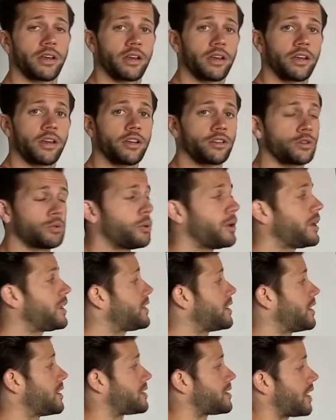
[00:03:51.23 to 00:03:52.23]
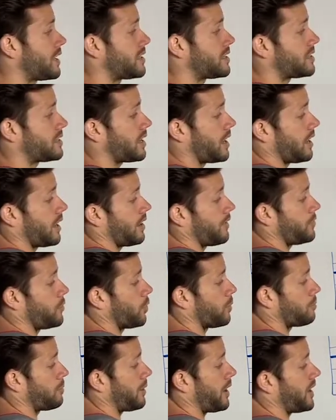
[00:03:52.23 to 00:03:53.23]
tweak this and say, if
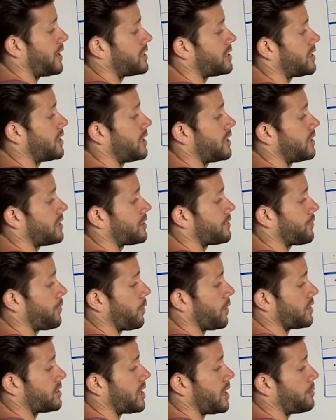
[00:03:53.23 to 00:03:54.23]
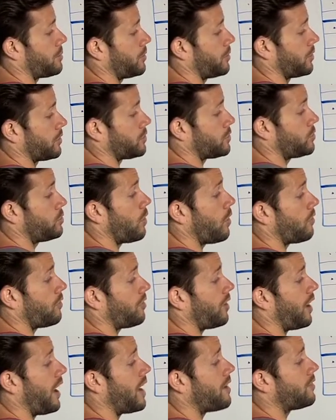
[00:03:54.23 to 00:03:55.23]
your pace is, for example, a
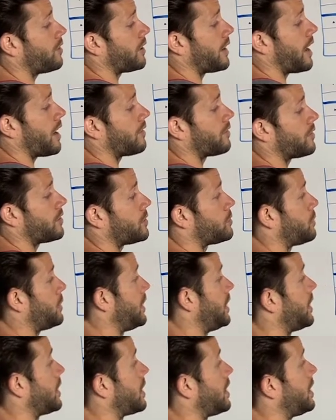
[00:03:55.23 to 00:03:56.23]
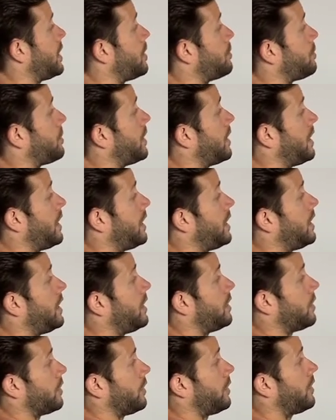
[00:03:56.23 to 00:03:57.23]
2:05 on average, we need to keep
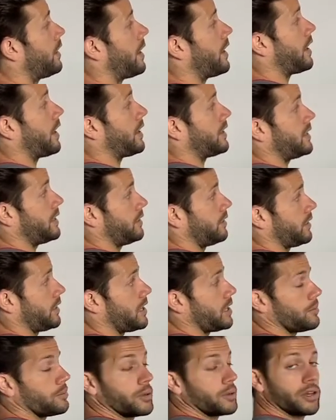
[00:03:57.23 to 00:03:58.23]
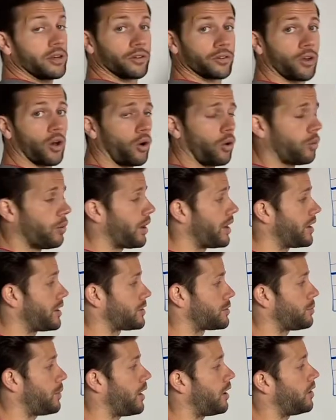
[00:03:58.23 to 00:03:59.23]
here, and ideally keep here the whole way as
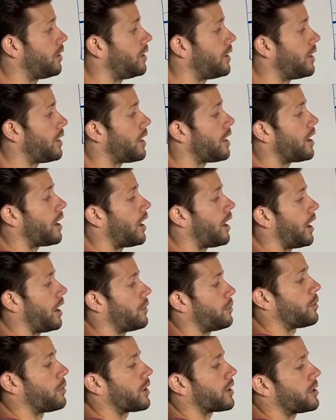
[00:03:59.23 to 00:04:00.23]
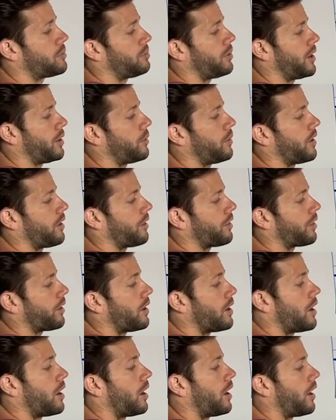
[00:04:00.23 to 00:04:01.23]
well. All right, we're to play with,
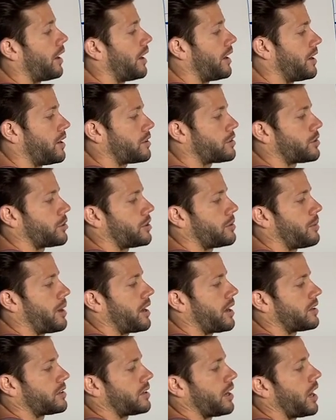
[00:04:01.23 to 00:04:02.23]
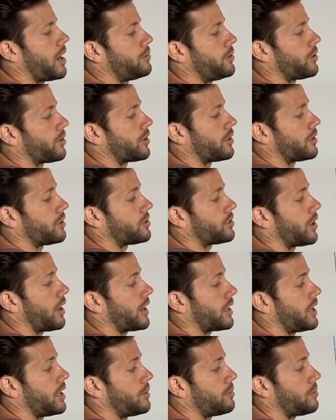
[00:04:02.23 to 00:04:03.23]
all right, a certain amount of time you're going to try to
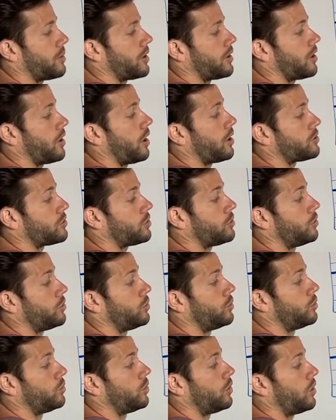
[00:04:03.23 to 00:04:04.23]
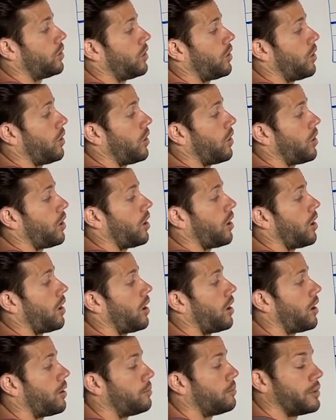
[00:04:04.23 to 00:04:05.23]
keep it a 2
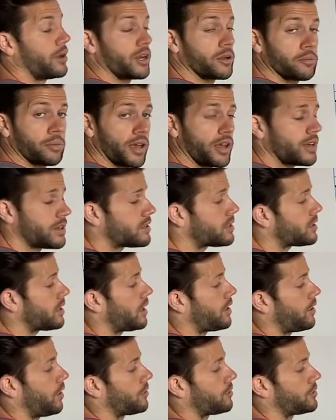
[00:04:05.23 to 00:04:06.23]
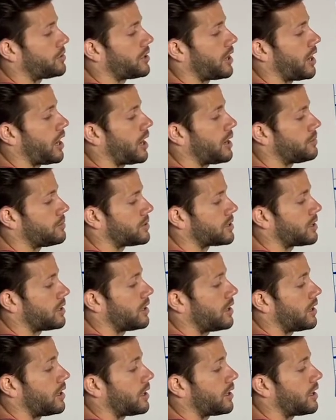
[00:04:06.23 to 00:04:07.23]
minute pace, and other times
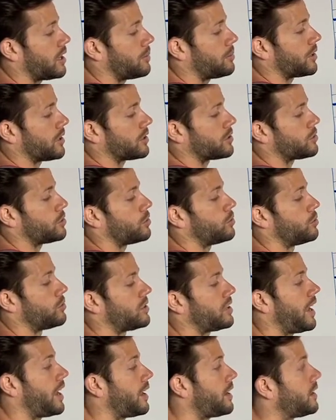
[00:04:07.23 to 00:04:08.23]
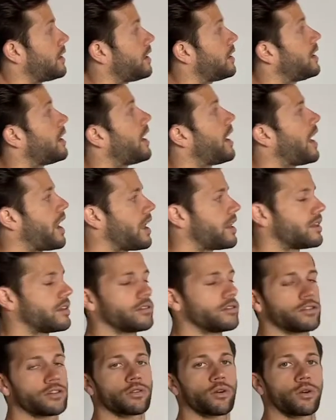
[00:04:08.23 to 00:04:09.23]
keeping it 2:10, and the
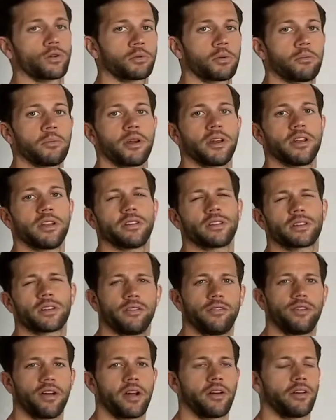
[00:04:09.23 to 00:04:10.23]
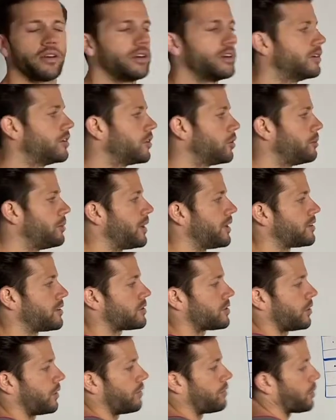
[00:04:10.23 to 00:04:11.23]
strokes per minute is going to vary a little bit.
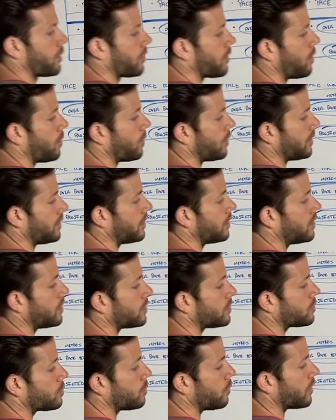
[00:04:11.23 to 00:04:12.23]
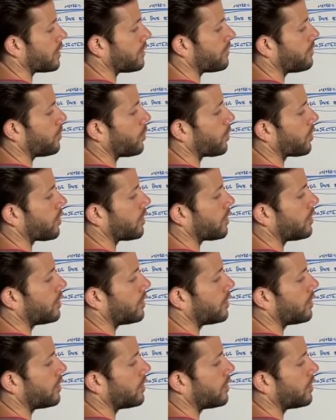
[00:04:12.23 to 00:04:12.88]
So if we're going 20 to